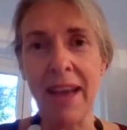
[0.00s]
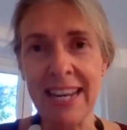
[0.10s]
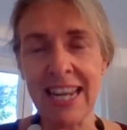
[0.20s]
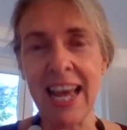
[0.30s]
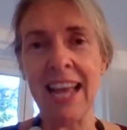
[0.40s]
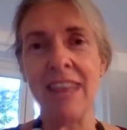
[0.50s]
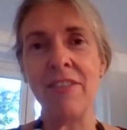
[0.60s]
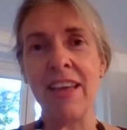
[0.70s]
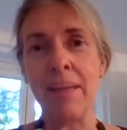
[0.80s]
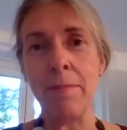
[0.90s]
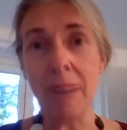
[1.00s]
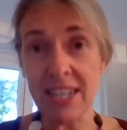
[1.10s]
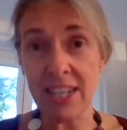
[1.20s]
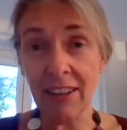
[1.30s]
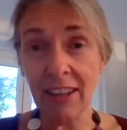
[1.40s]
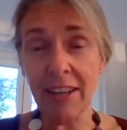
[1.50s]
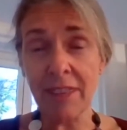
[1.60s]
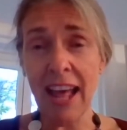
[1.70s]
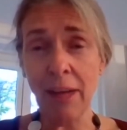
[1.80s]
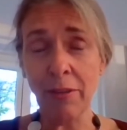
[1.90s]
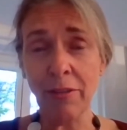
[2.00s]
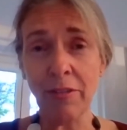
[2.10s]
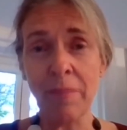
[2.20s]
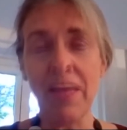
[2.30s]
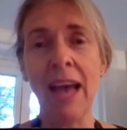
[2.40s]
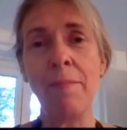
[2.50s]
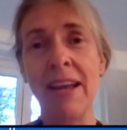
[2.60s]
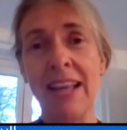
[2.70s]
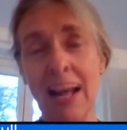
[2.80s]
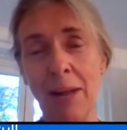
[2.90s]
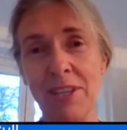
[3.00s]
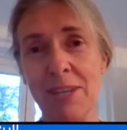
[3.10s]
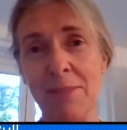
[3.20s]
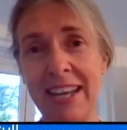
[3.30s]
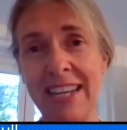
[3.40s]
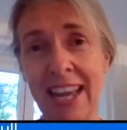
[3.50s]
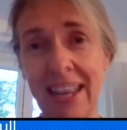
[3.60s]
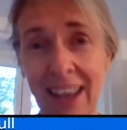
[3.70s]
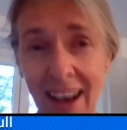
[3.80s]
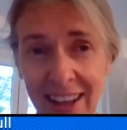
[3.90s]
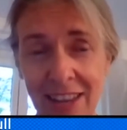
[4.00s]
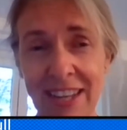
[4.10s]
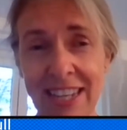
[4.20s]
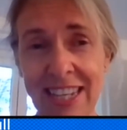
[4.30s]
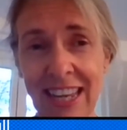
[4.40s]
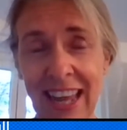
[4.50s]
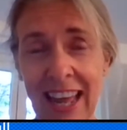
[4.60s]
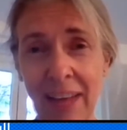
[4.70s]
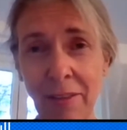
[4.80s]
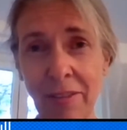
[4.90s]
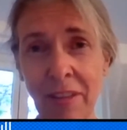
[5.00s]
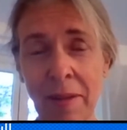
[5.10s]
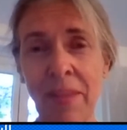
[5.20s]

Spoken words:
maintain the muscular health, helps us maintain cardiovascular health.